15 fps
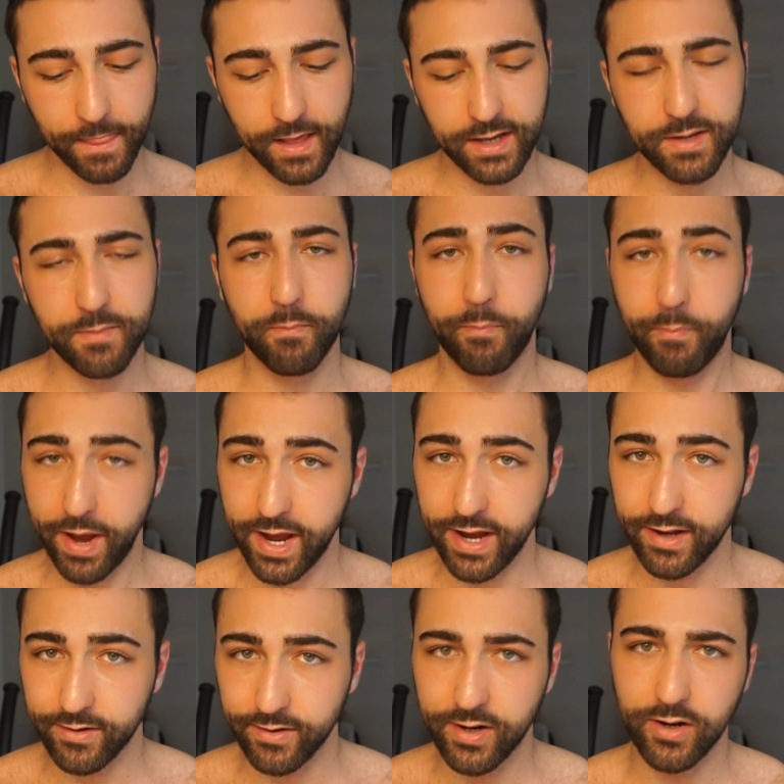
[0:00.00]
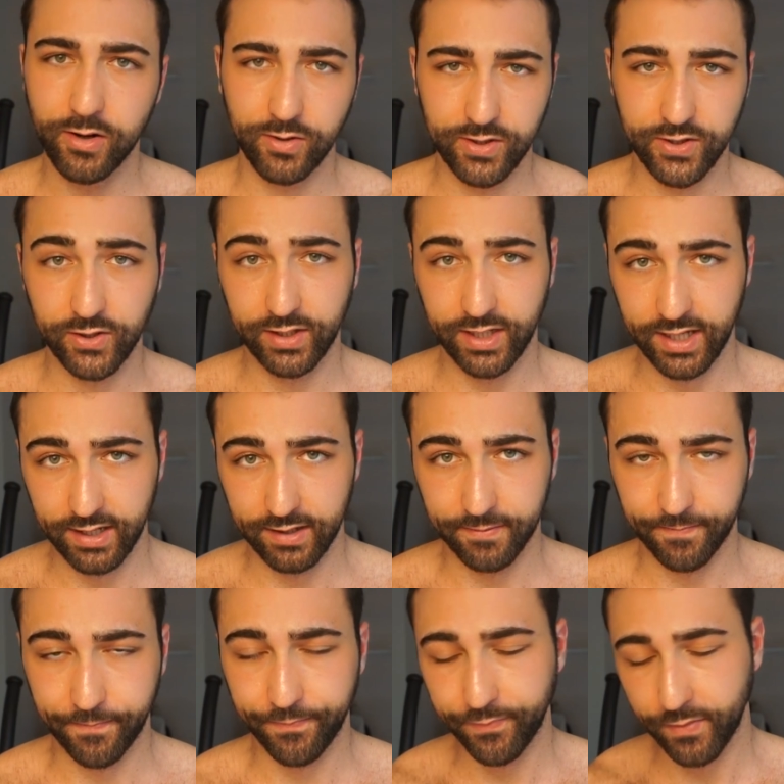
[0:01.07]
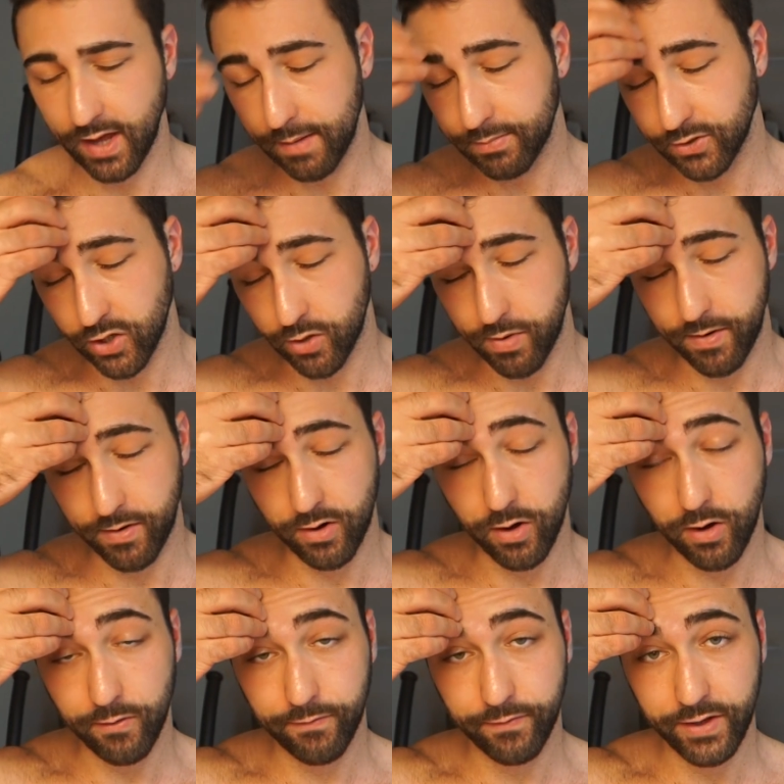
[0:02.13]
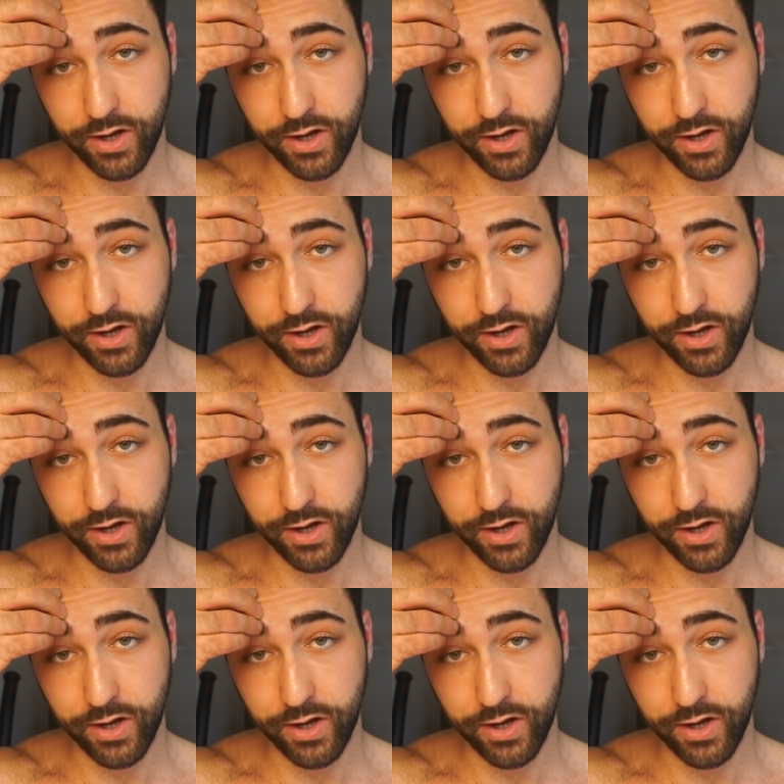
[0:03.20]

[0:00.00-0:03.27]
impair also the absorption of